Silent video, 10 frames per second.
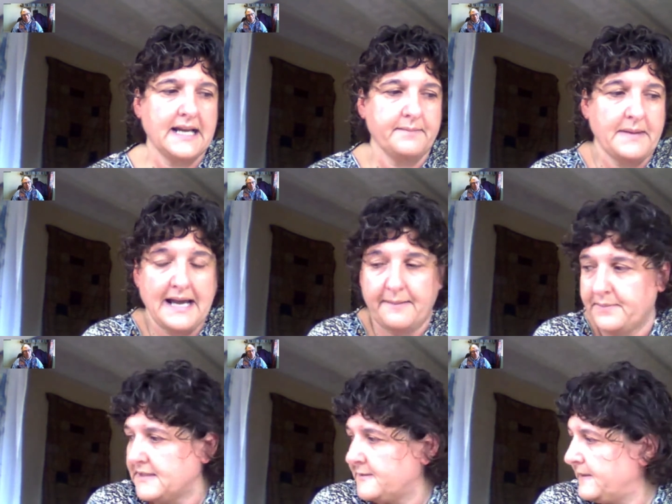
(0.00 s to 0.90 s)
I
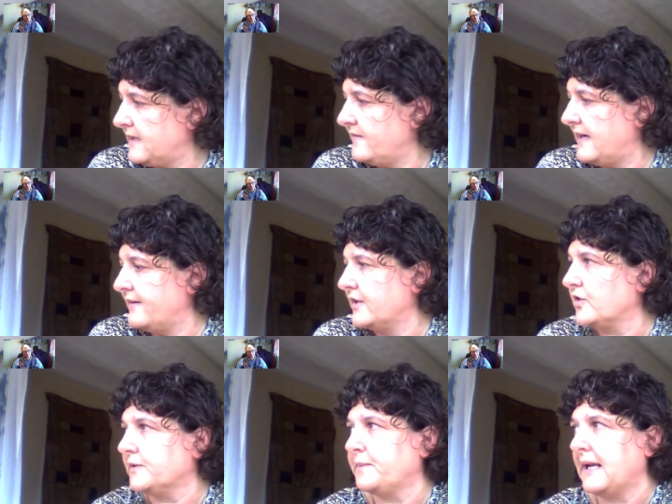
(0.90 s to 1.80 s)
happen to be in a very
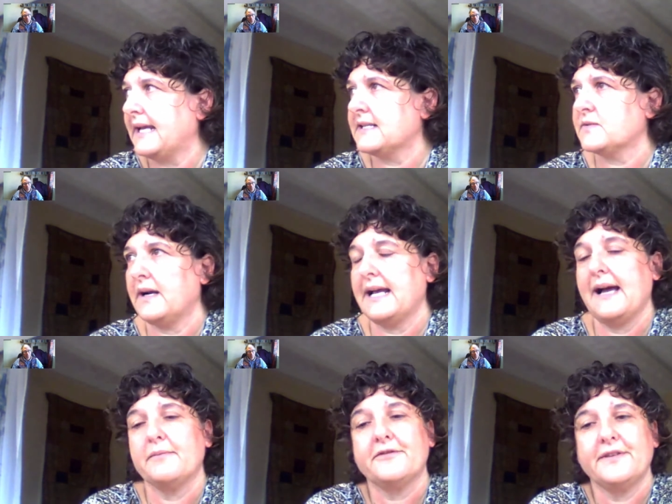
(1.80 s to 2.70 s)
good place where
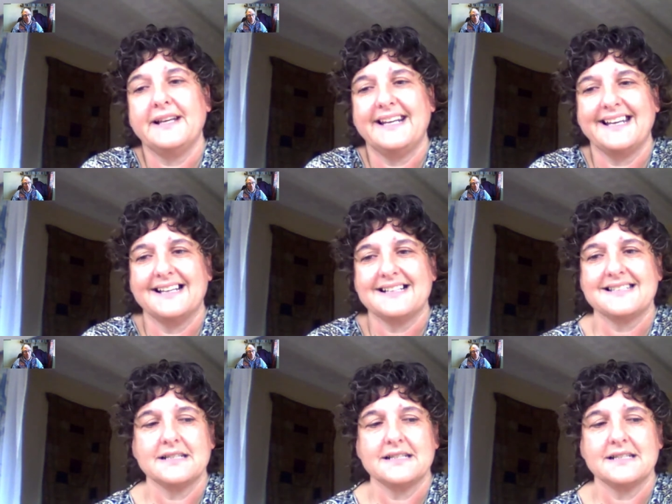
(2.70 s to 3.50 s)
I am feeling it,